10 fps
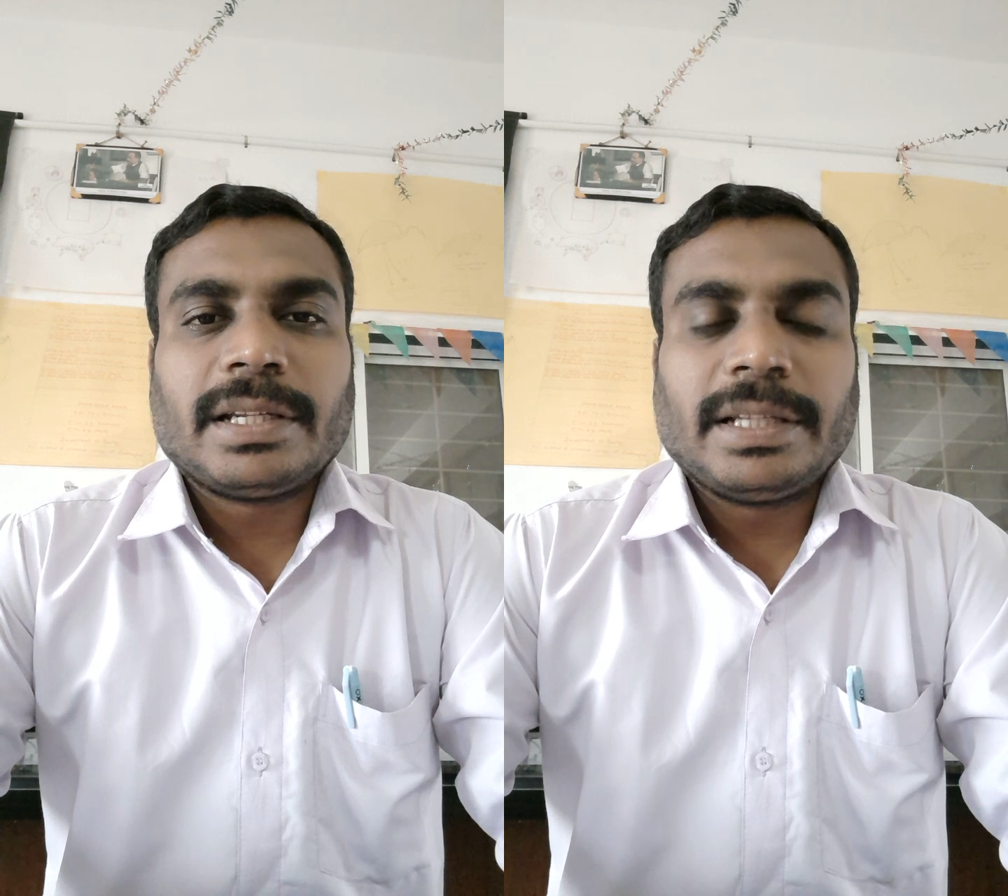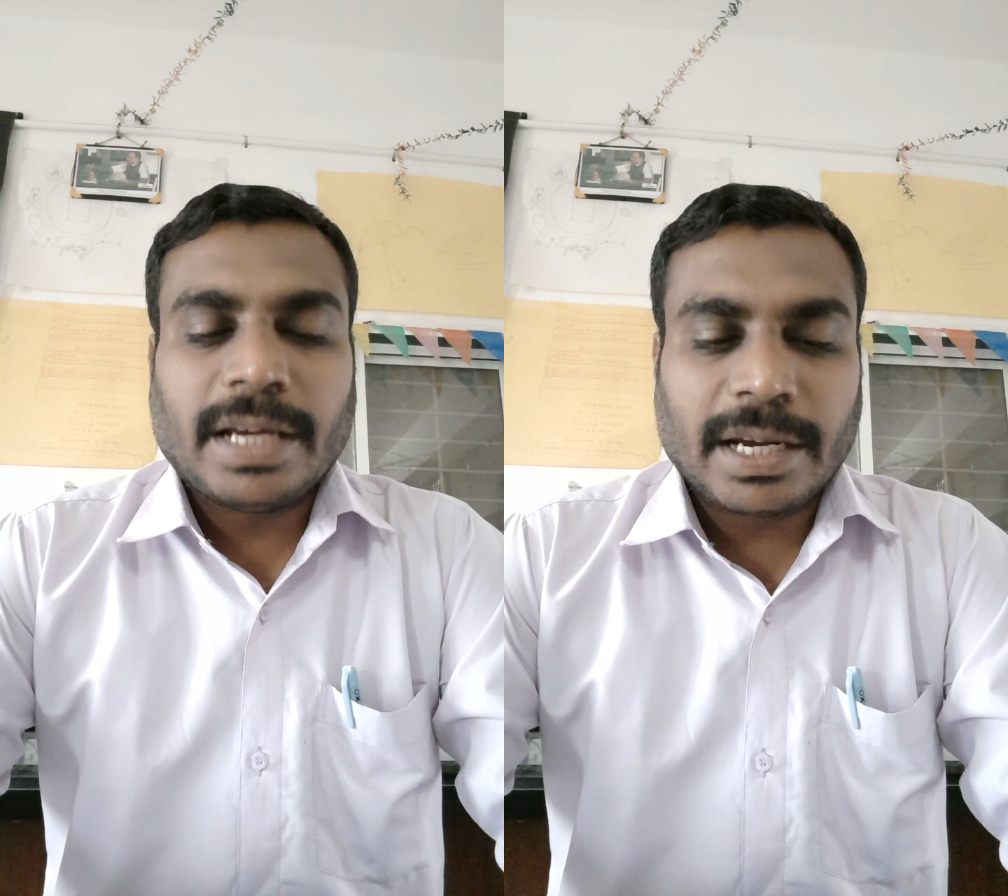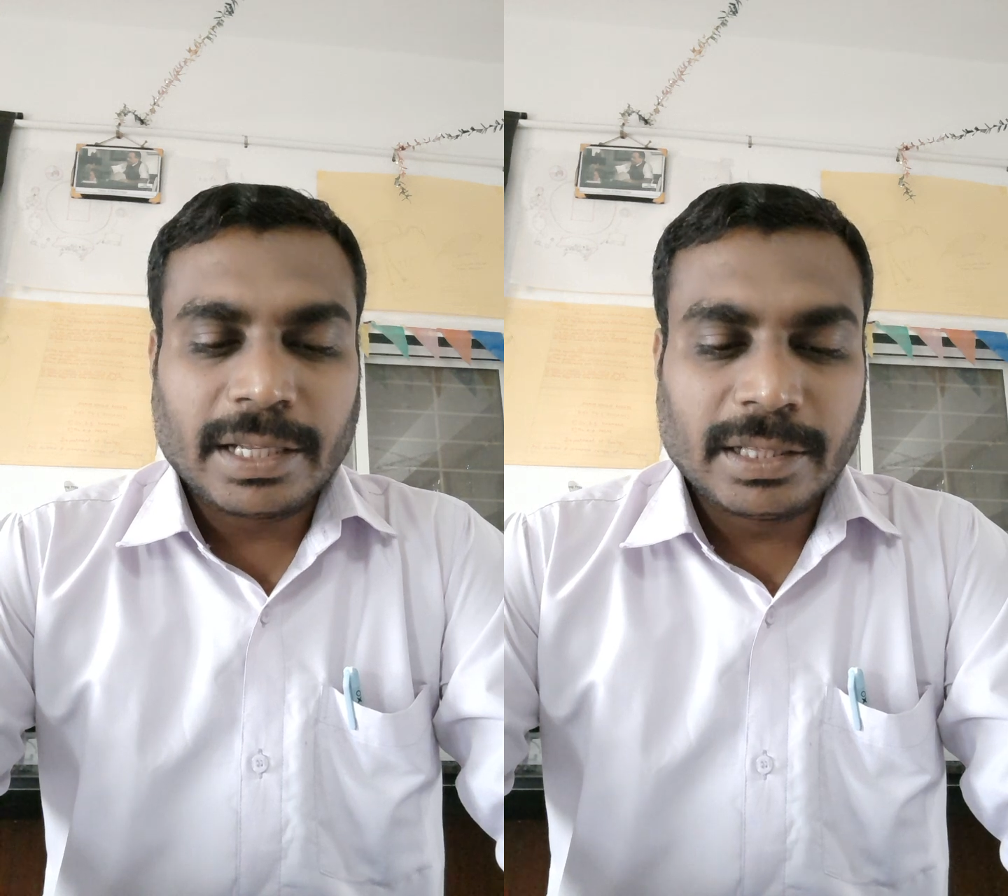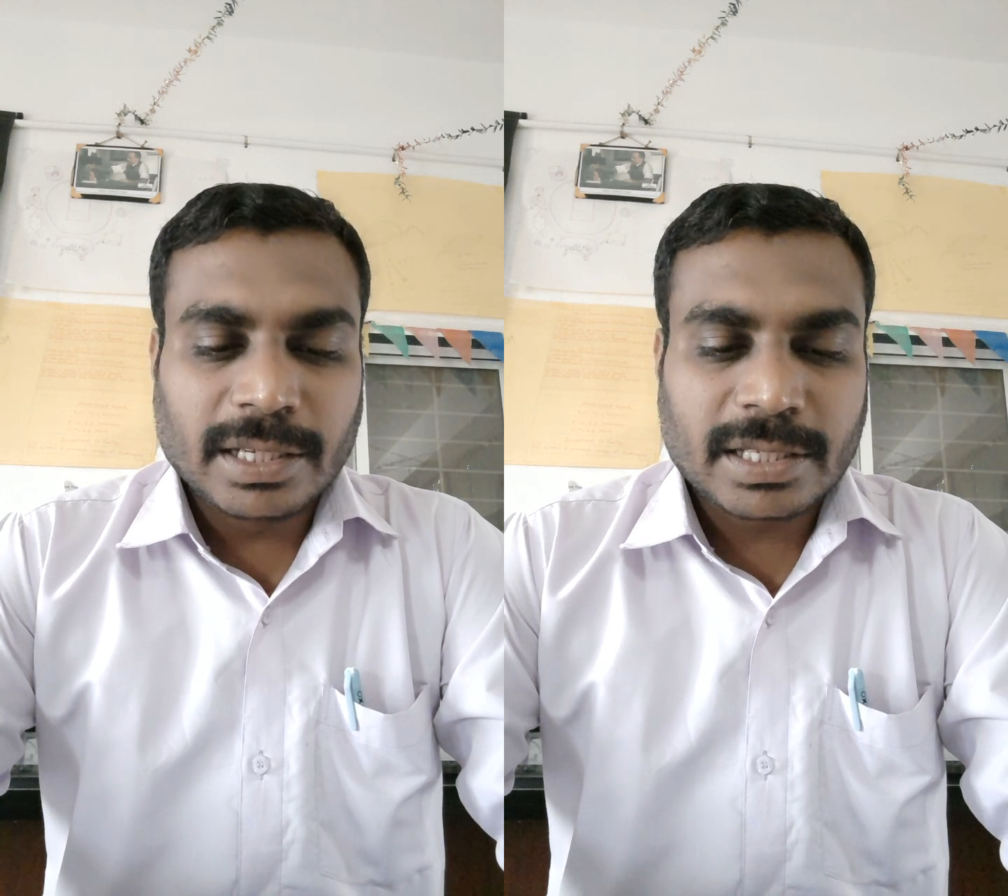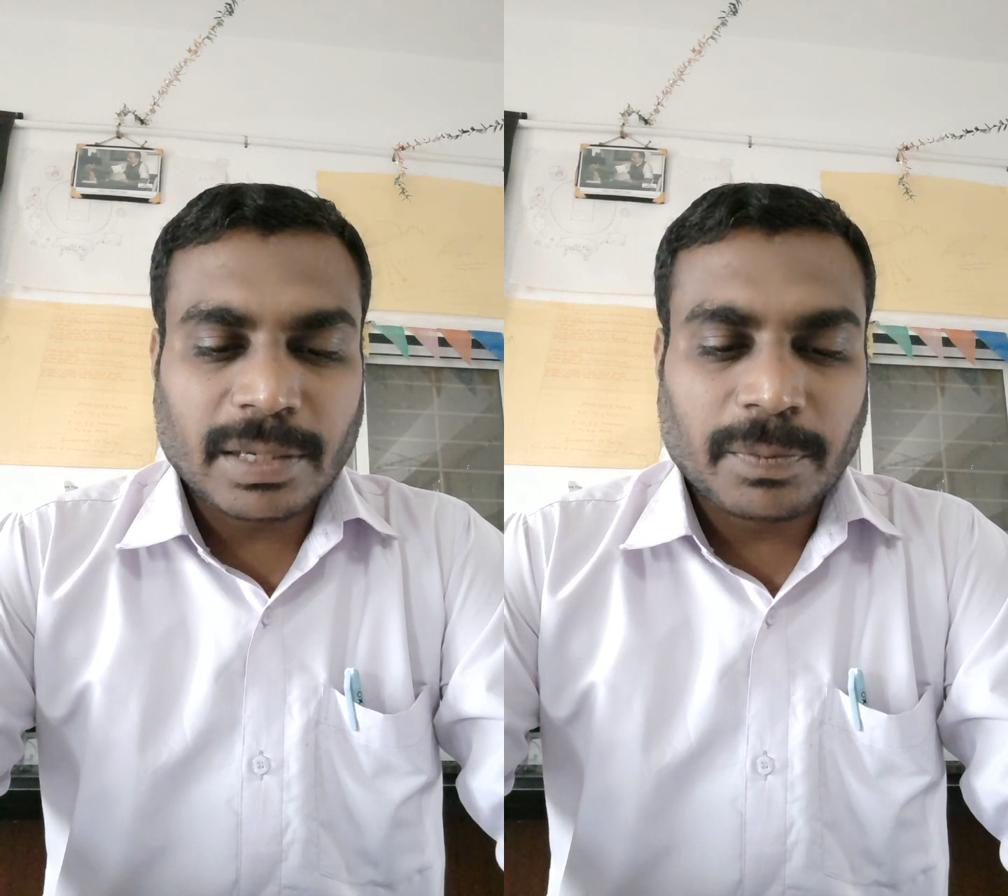they are in
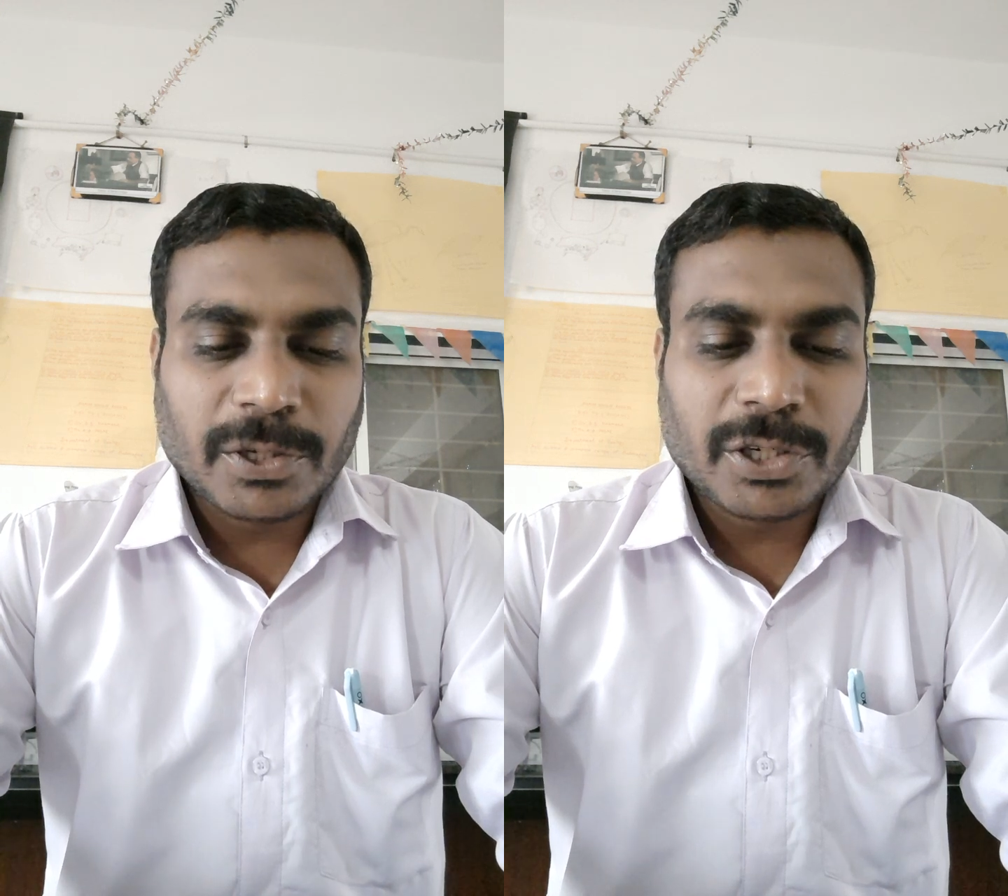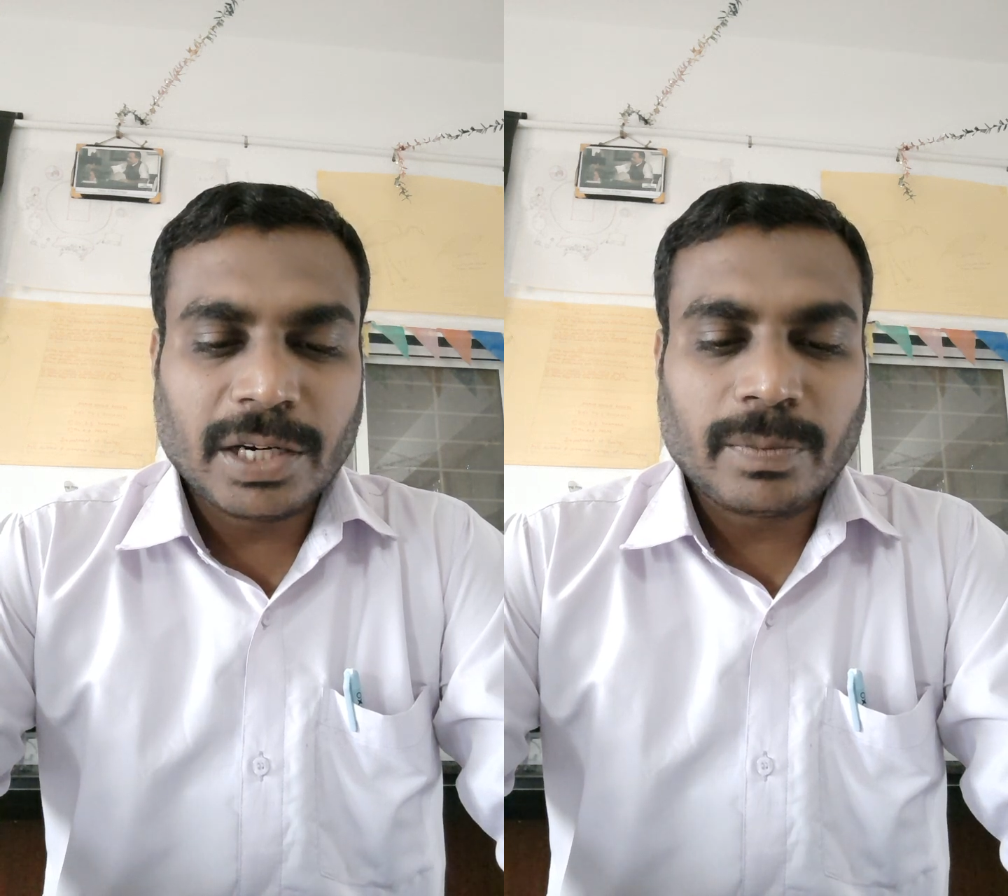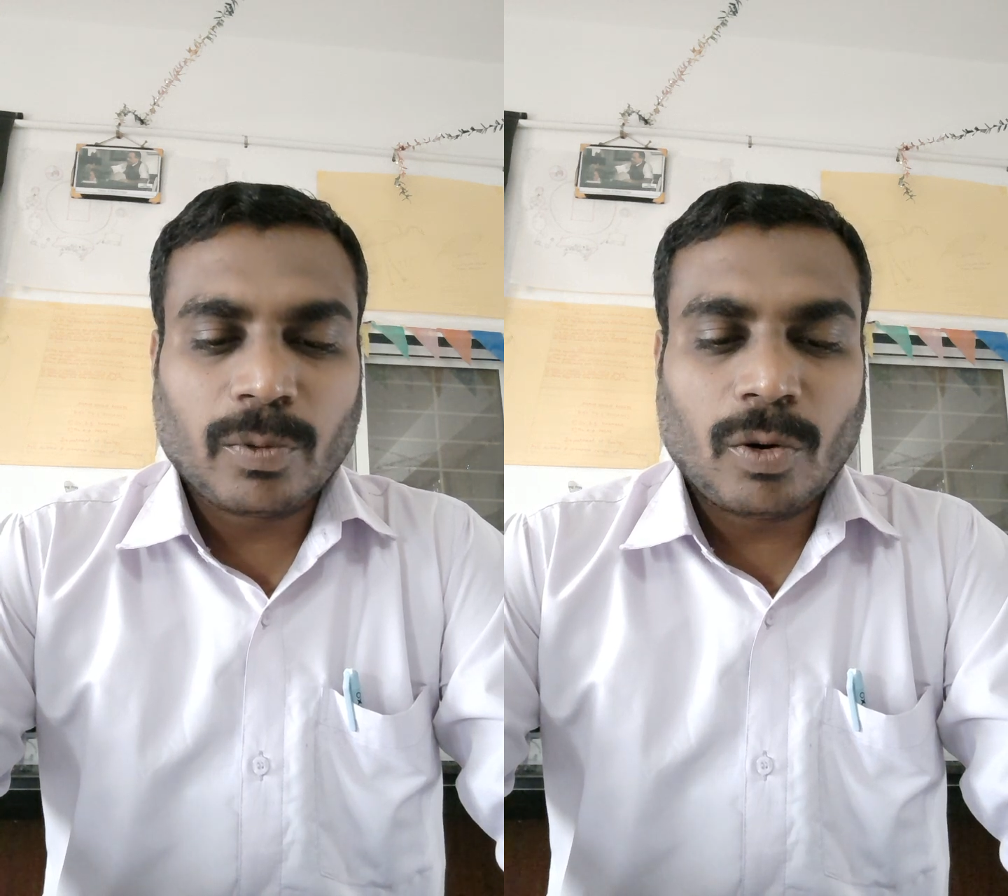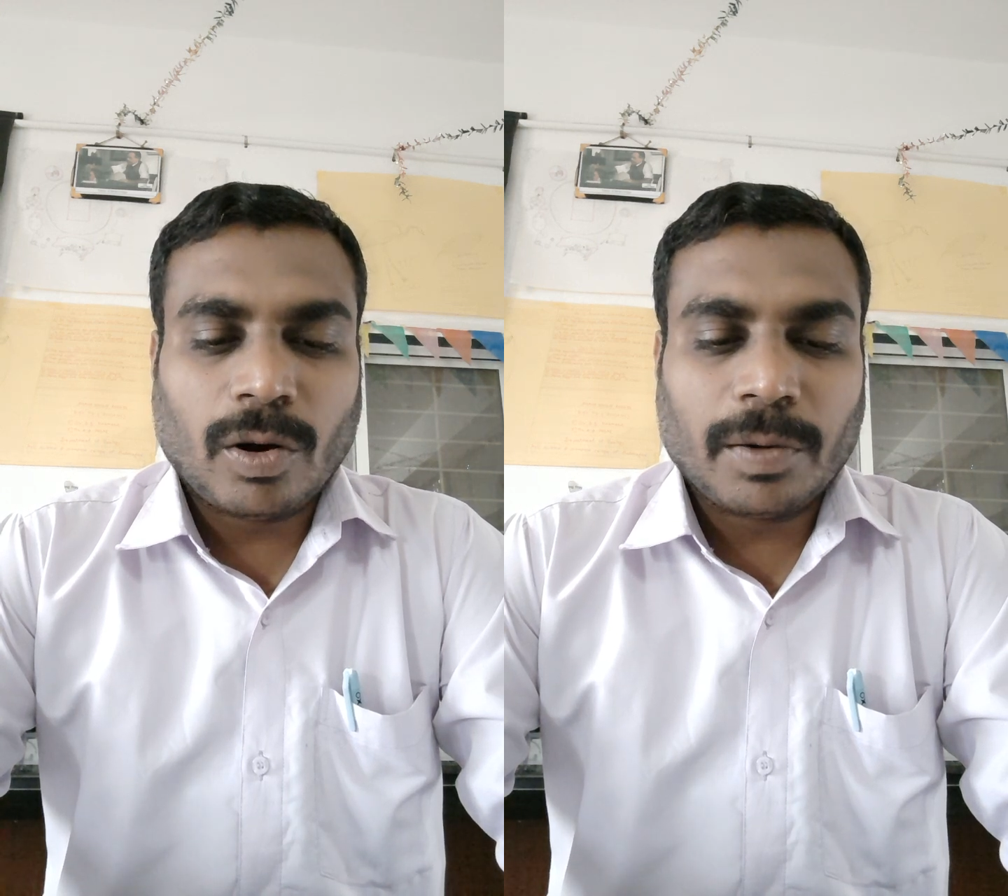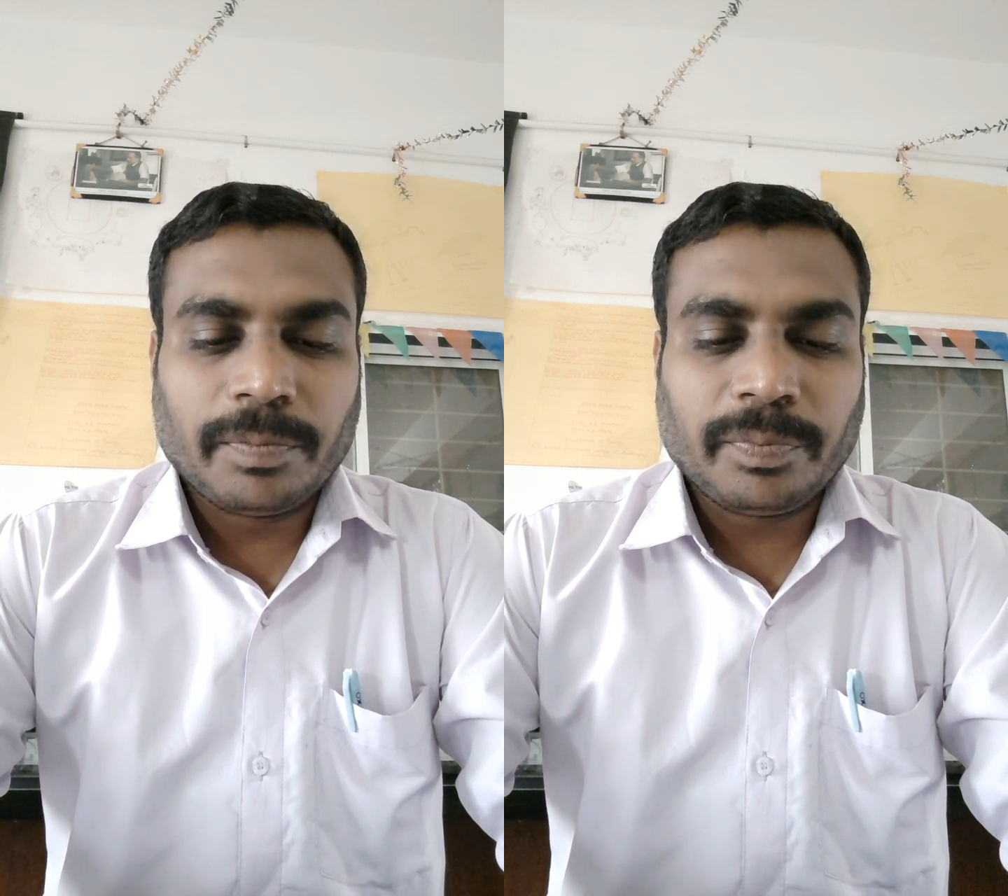the sufficient
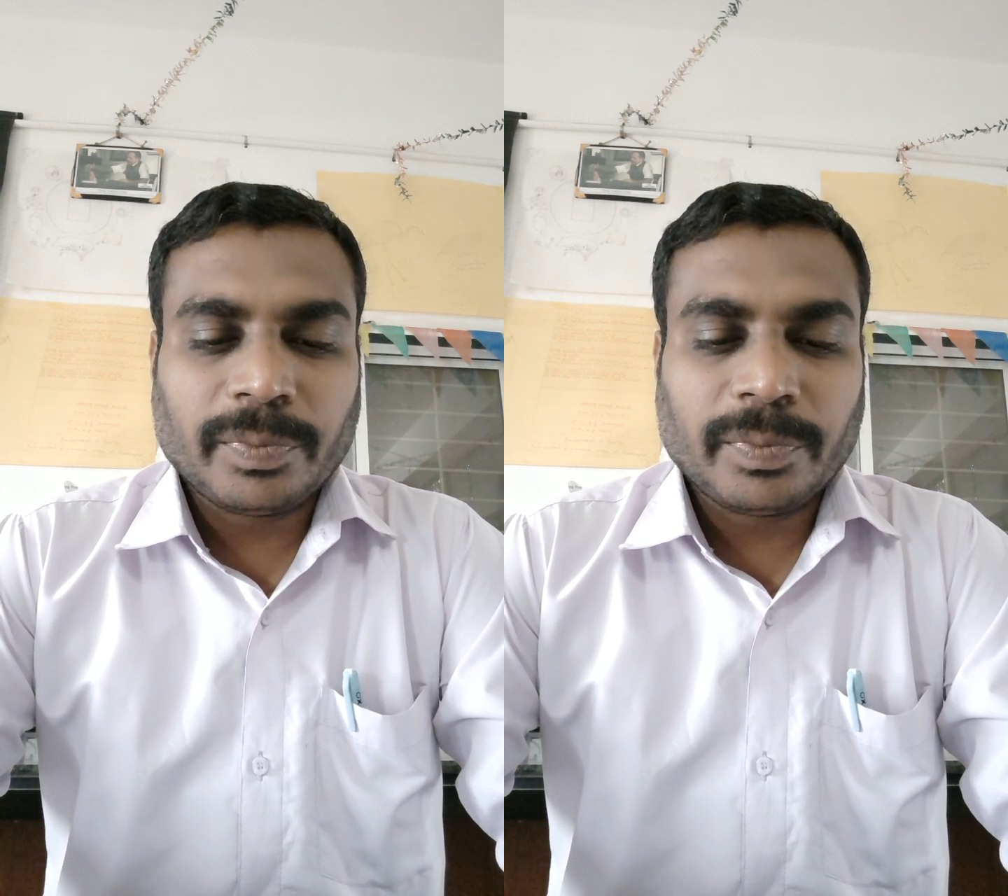form